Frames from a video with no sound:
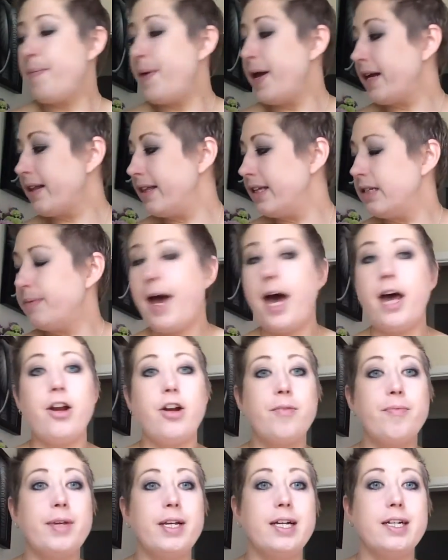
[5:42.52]
picked this
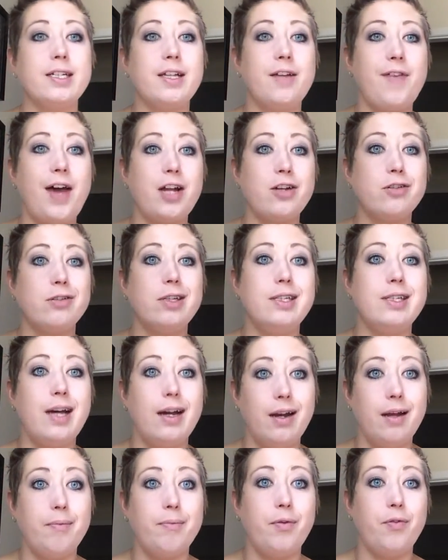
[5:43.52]
pattern because I've actually
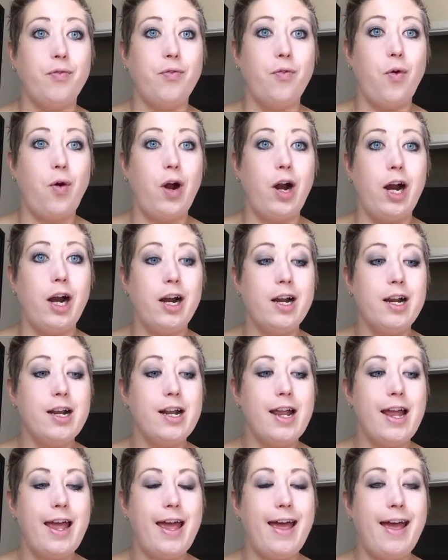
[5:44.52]
done it before
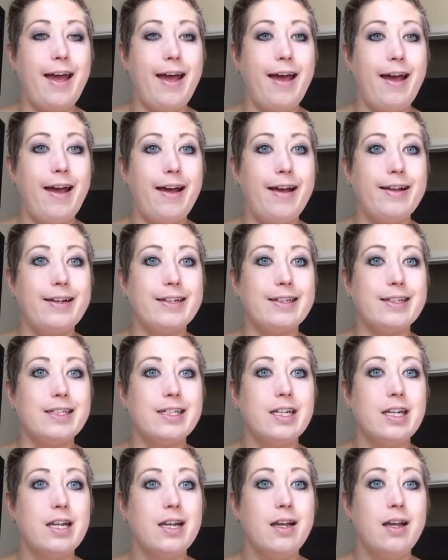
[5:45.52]
and
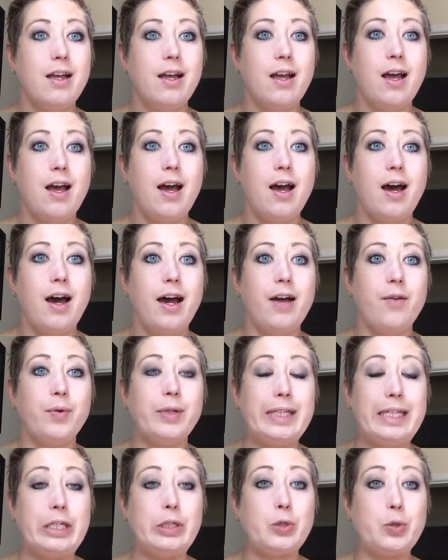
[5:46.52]
I
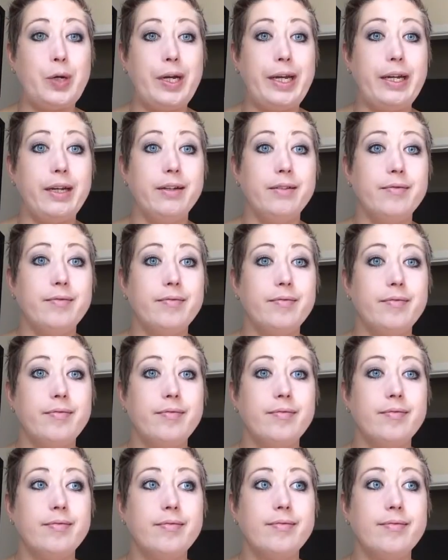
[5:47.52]
really enjoyed it.
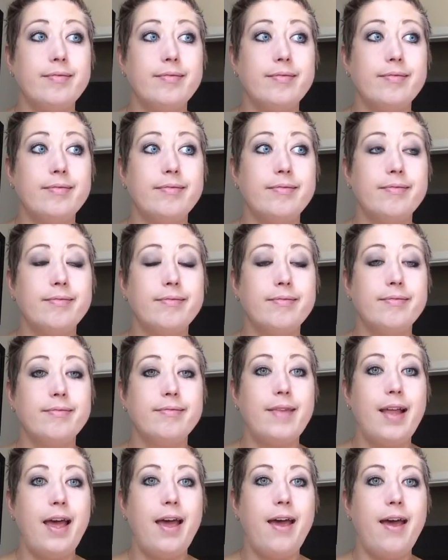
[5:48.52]

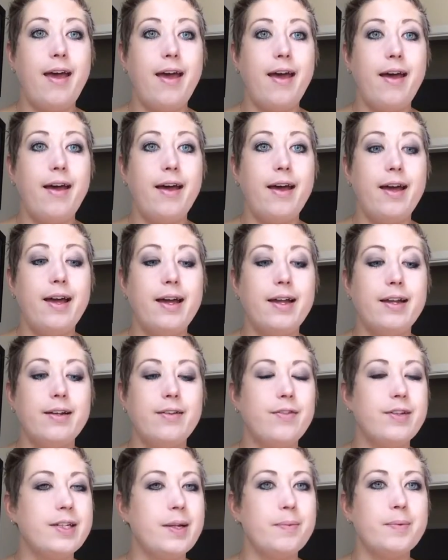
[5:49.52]
And
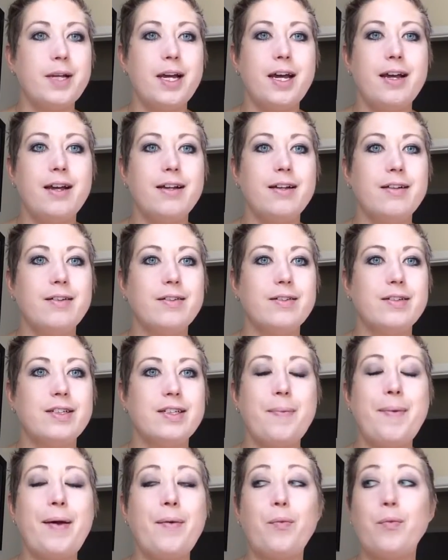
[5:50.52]
for
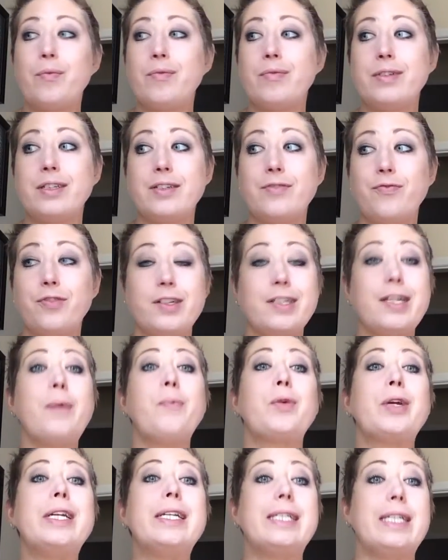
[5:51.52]

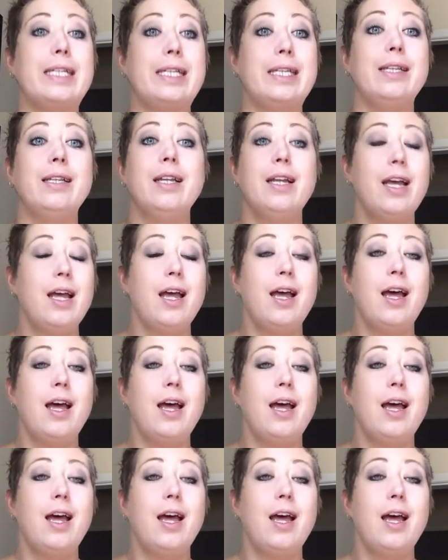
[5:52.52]
some reason,